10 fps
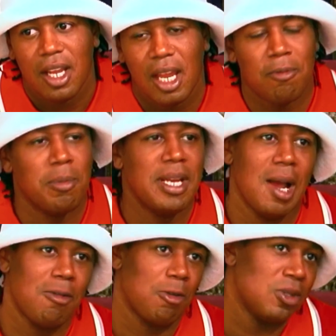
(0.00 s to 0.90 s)
and me
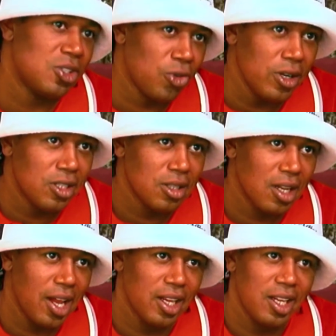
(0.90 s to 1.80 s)
coming from the streets,
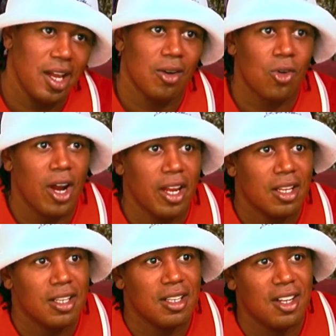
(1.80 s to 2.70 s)
like, yeah, right.
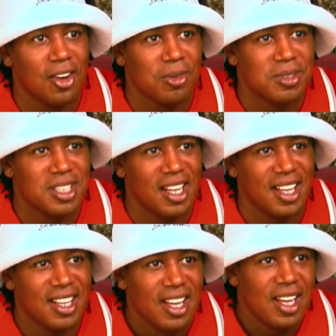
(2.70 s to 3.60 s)
You know what I'm saying?
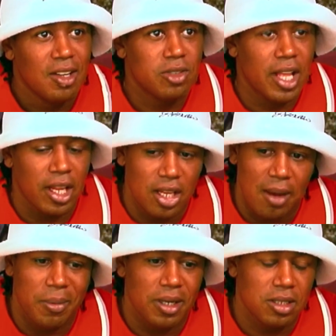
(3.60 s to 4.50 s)
It was like, yeah,
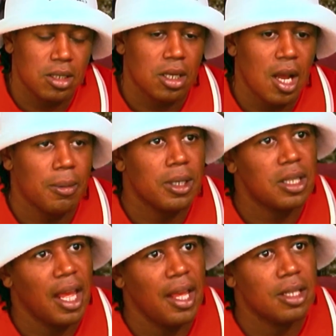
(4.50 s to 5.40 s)
but there's a couple of
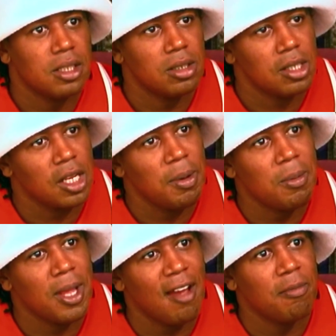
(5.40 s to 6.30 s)
things. And other people
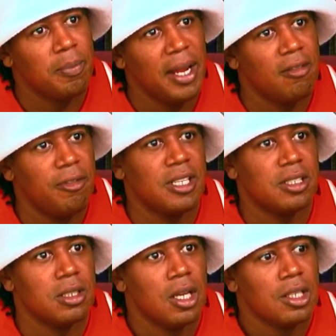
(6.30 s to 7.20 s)
have bigger vision.